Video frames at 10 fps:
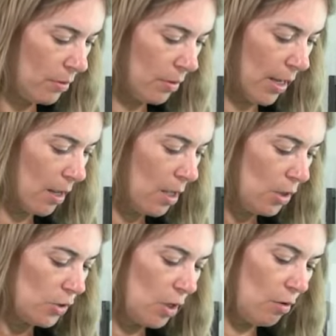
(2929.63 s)
Okay,
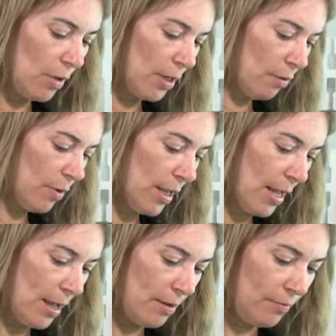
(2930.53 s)
so here we
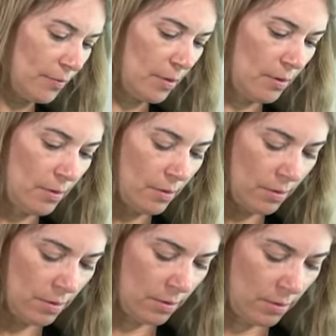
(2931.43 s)
have
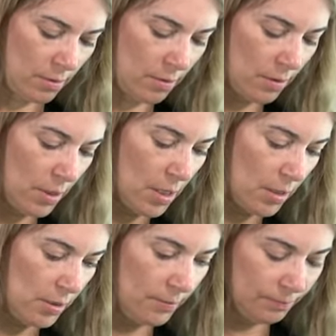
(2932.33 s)

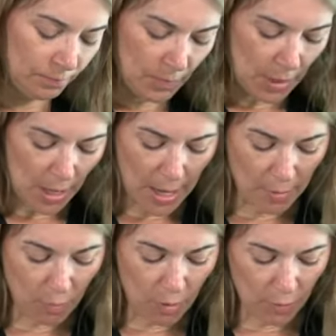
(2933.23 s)
these.
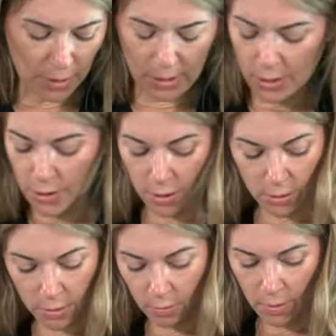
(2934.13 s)
And what we're gonna
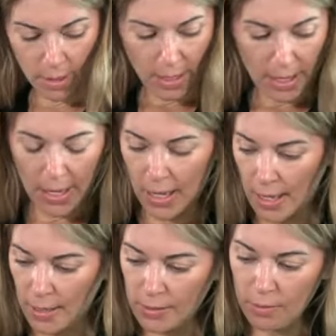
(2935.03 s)
do
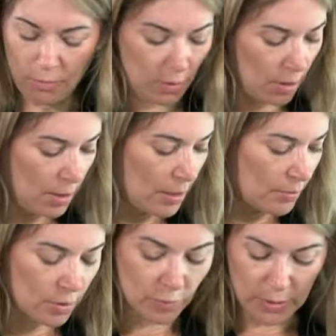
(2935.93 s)
is
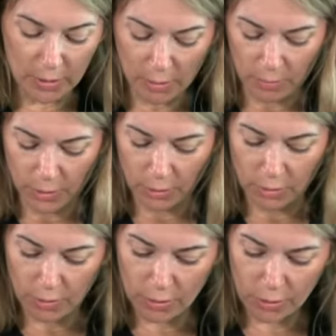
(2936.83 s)
another good one. Oh my
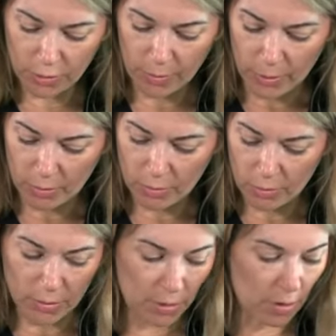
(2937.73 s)
gosh, drive me
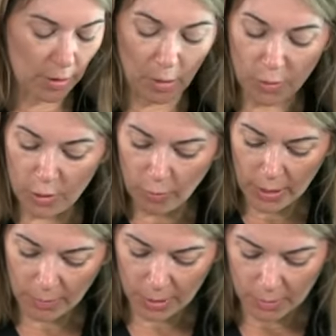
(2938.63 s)
crazy. Okay, oh, you know
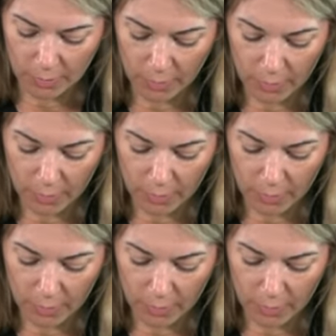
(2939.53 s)
what? I'm gonna